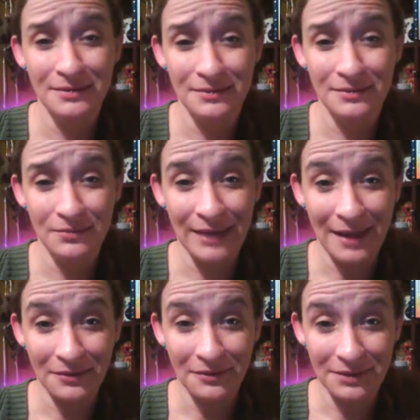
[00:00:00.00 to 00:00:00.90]

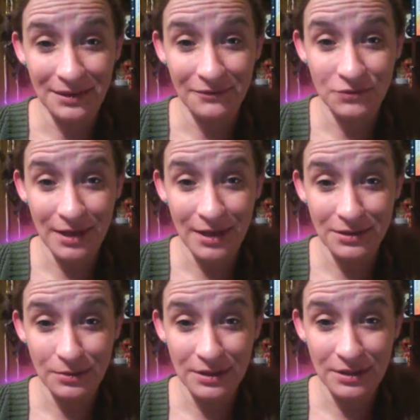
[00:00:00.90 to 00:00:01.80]
reality of trying
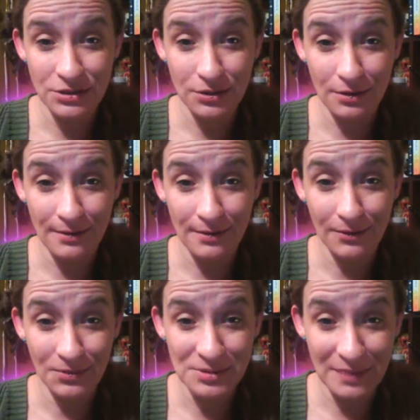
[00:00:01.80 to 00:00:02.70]
to reach your
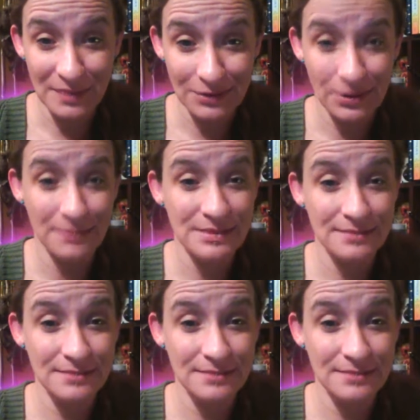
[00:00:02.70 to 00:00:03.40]
ultimate dreams.